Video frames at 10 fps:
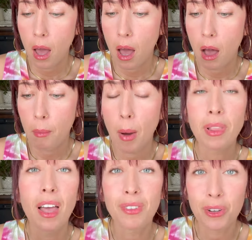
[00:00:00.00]
Um, I
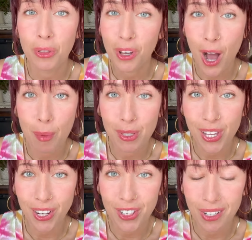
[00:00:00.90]
would love to know in the comment
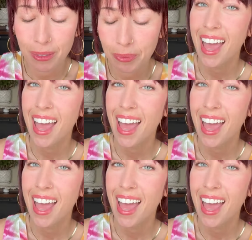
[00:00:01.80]
section.